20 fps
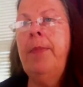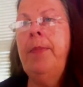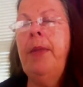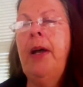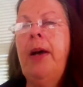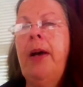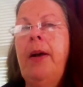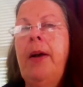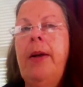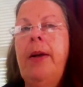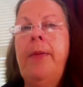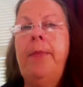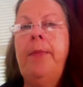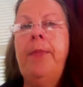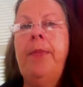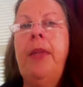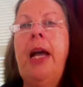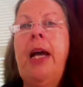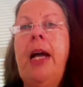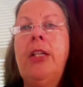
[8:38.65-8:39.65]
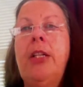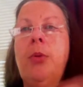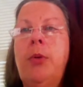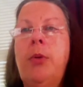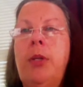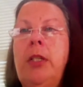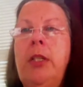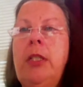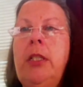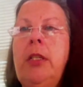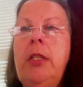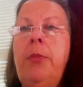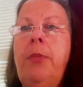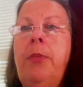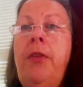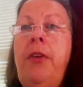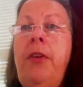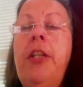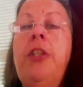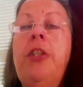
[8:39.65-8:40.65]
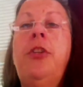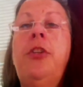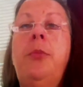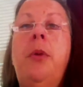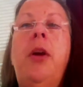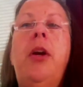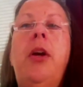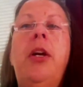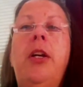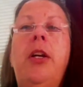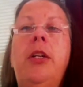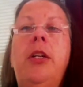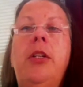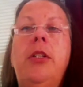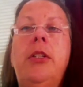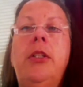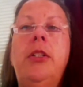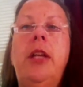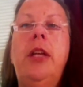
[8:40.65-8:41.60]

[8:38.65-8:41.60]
not towards professional marketers.